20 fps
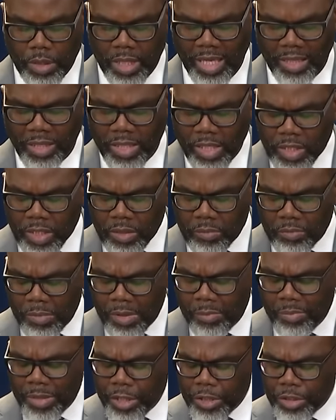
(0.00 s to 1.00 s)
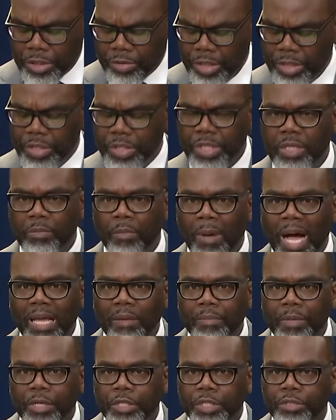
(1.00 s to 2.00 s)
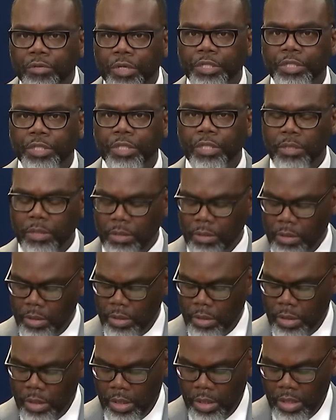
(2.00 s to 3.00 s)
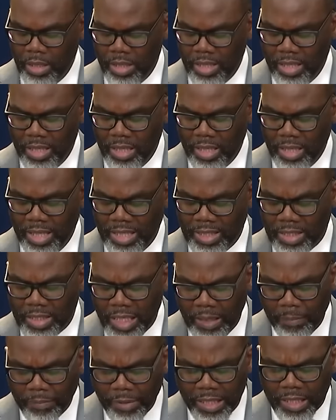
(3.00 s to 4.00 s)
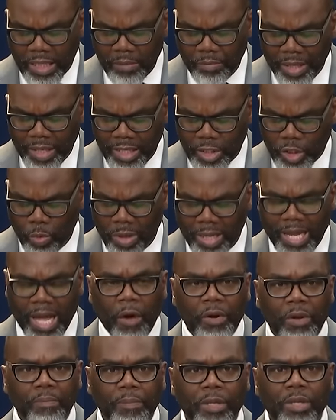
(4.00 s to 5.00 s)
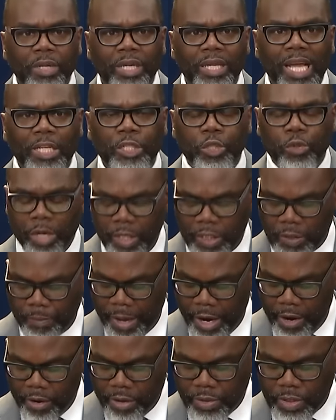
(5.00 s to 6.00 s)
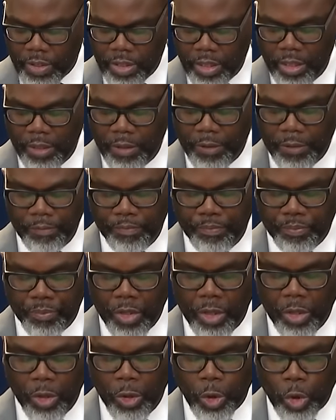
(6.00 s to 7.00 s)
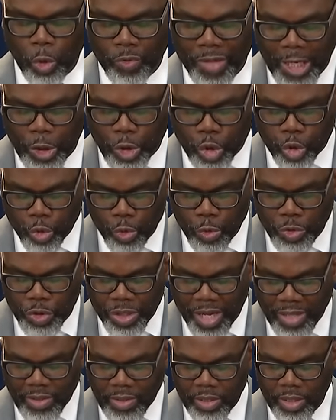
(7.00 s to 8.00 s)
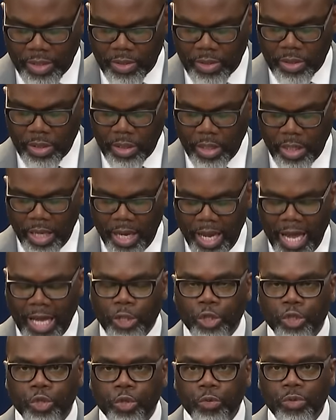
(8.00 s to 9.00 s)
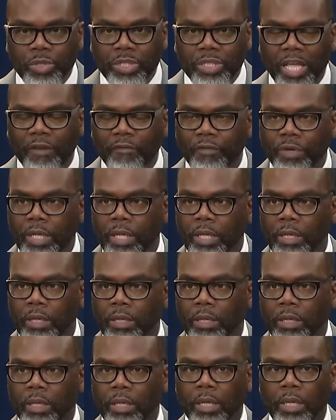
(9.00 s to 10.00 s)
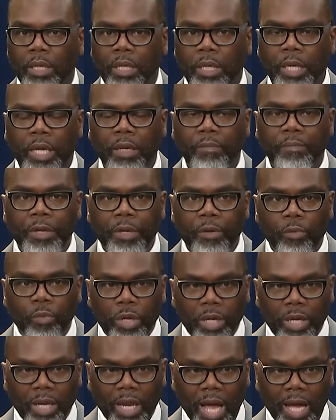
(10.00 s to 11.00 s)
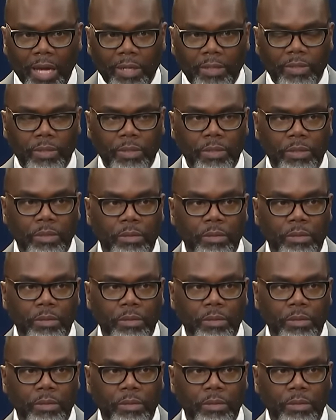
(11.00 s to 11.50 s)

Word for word: And this administration, my administration, is deeply committed to accountability and transparency so that true justice and true safety can be realized.